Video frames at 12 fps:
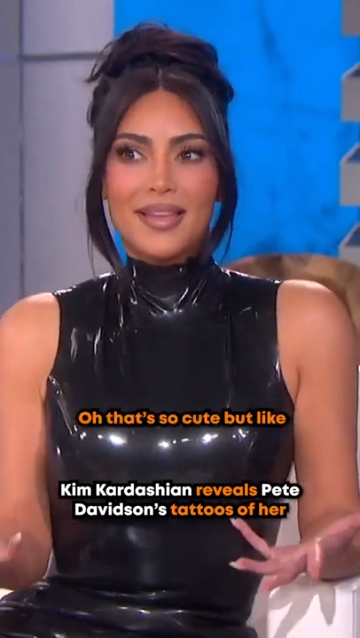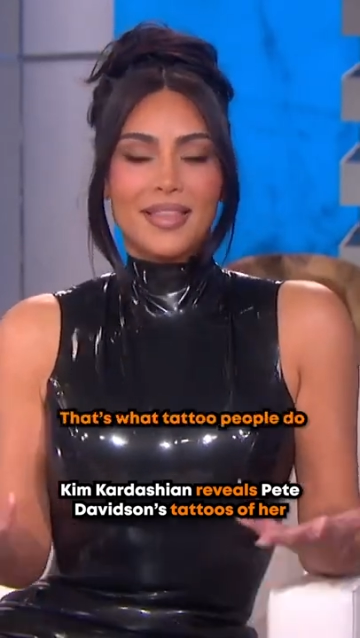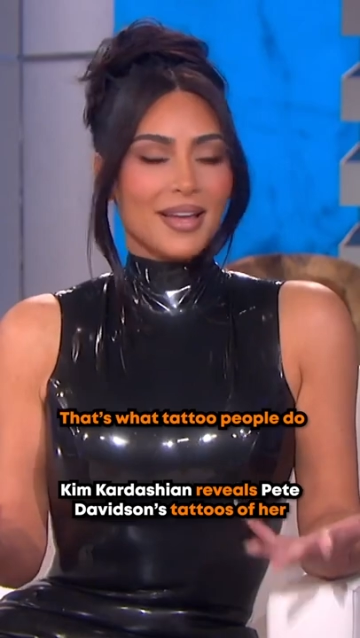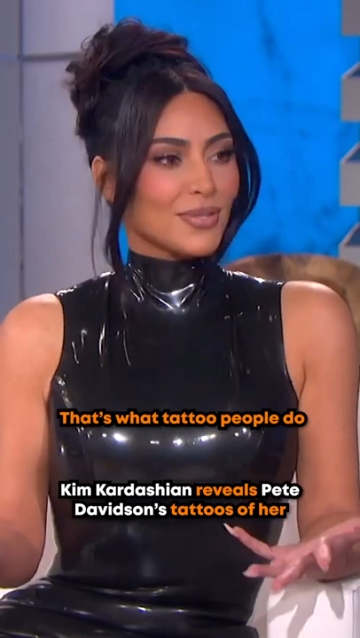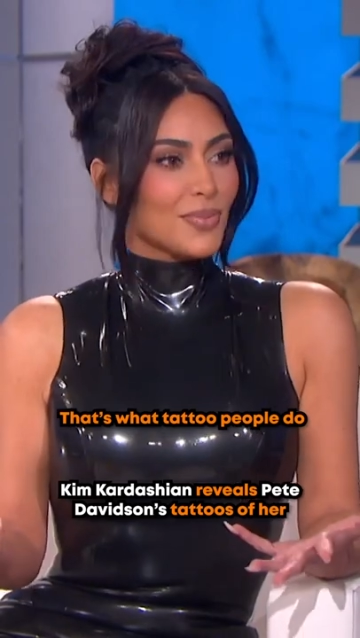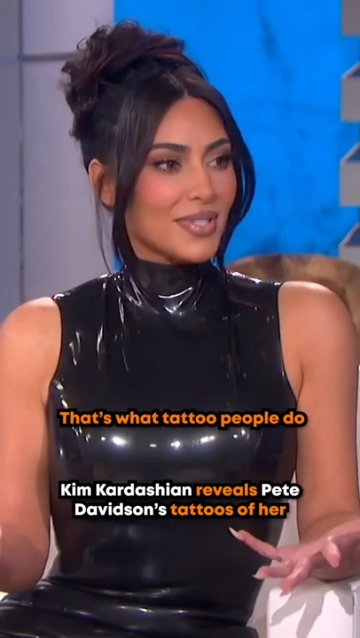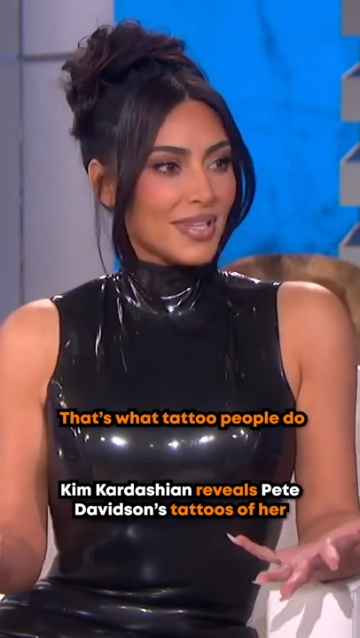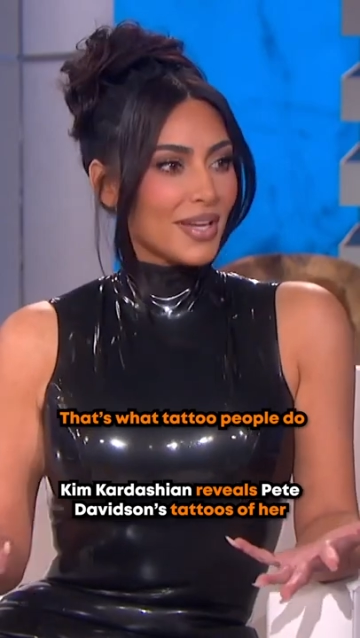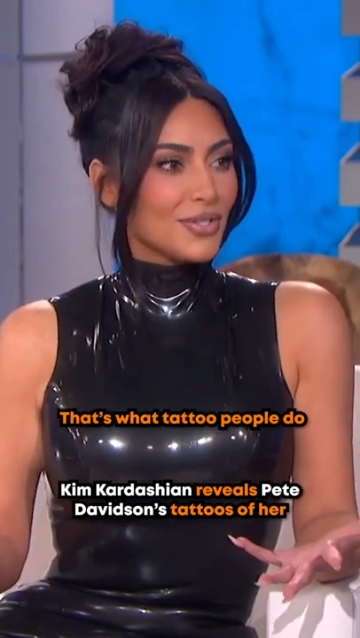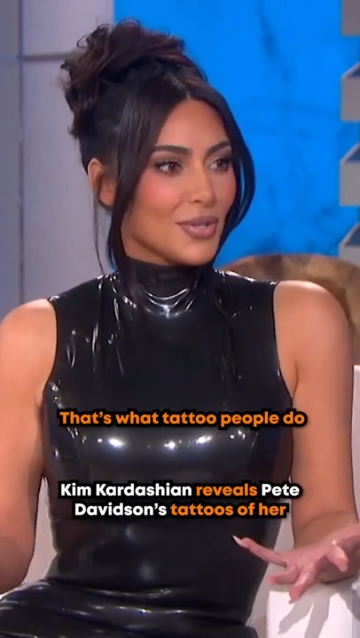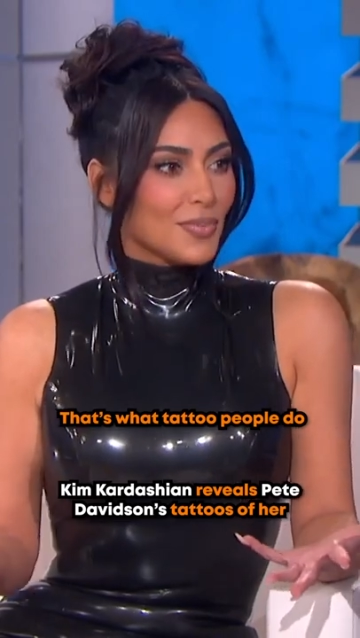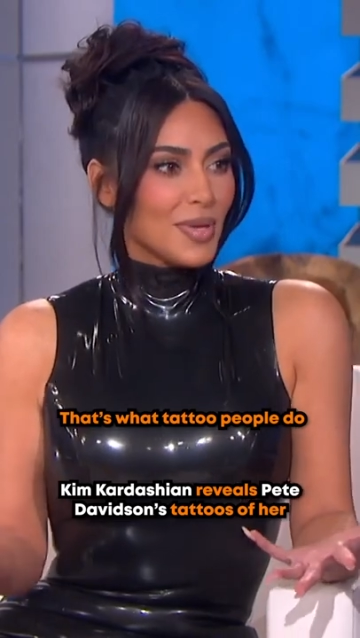that's what
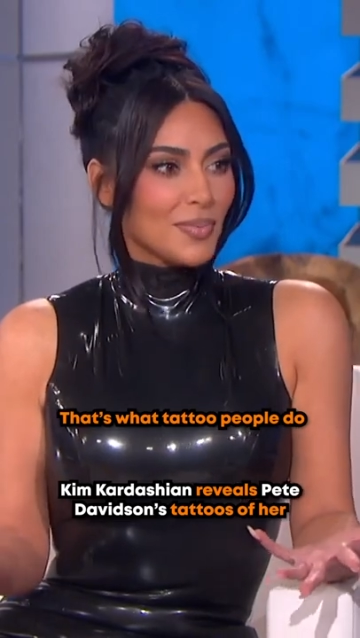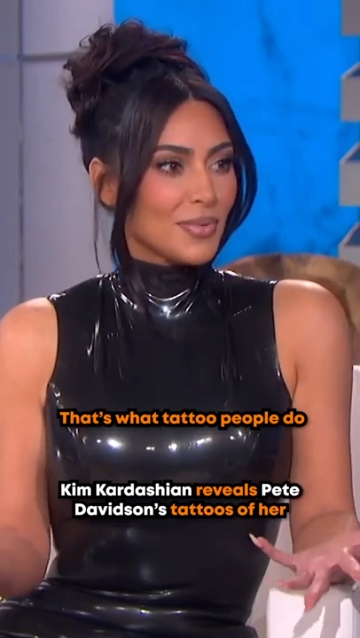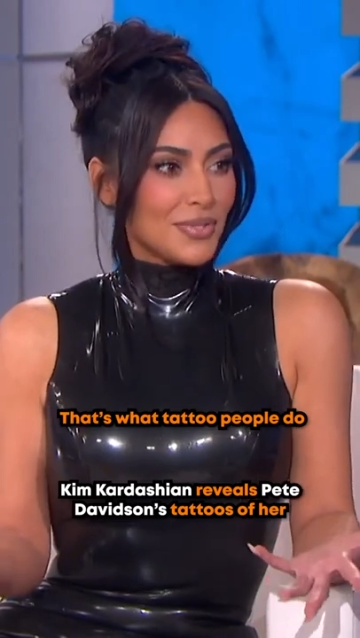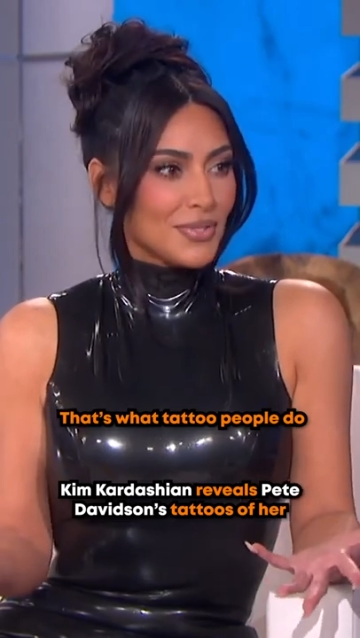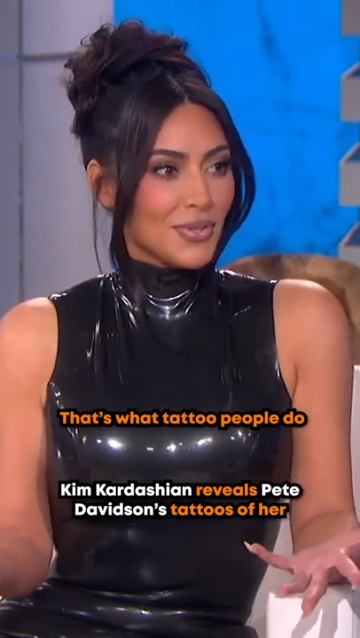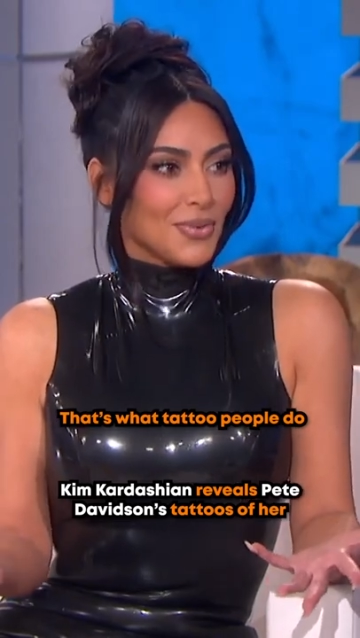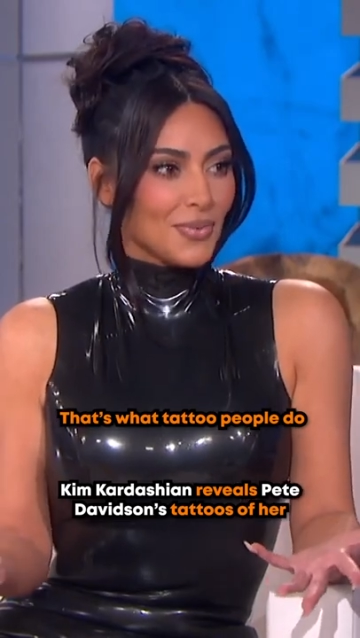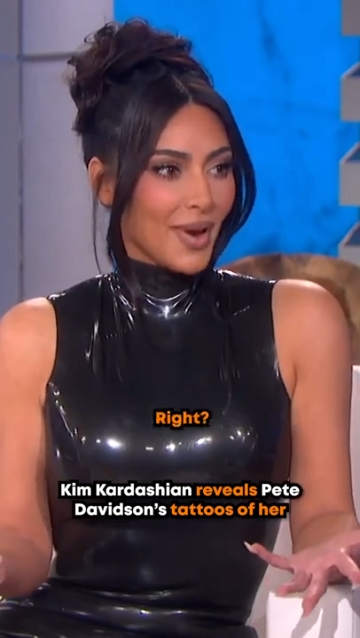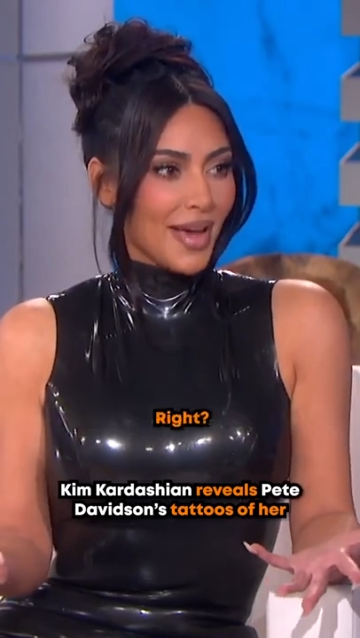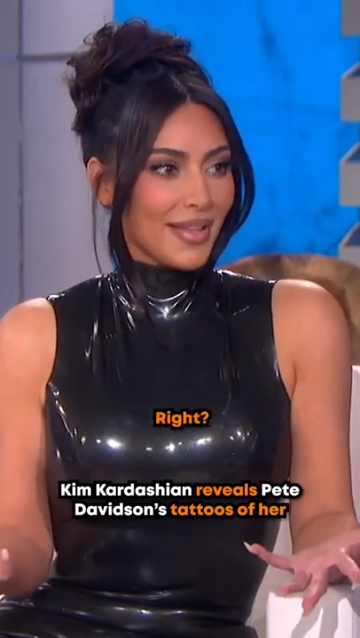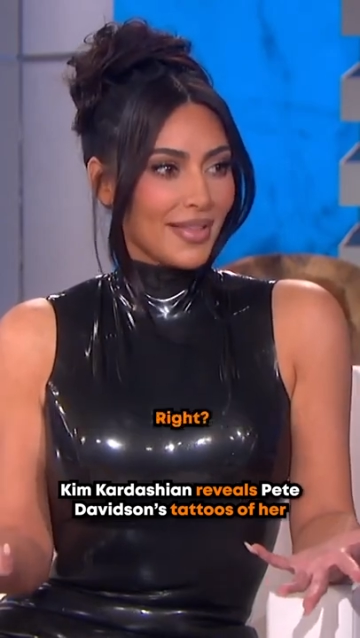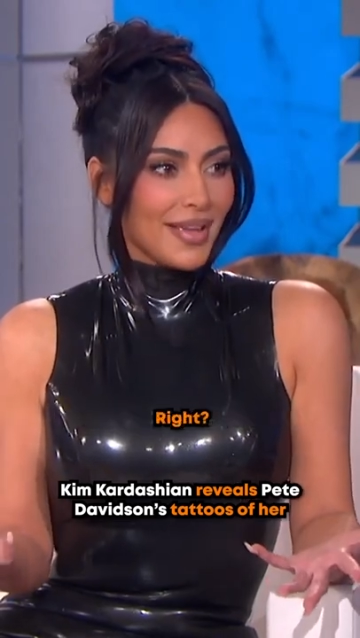tattoo people do, right?